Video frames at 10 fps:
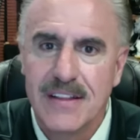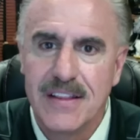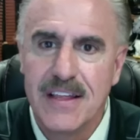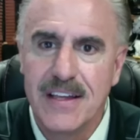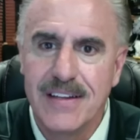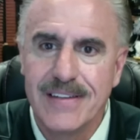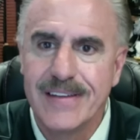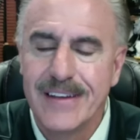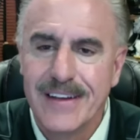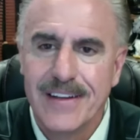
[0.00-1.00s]
the
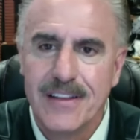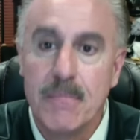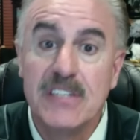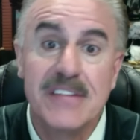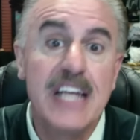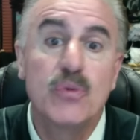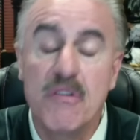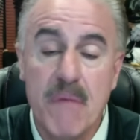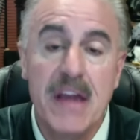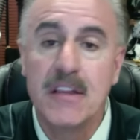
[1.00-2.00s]
mistakes
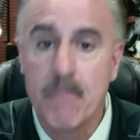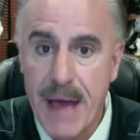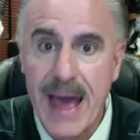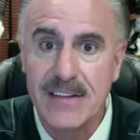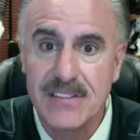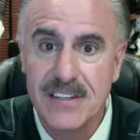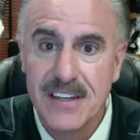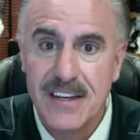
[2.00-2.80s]
we've made in the past.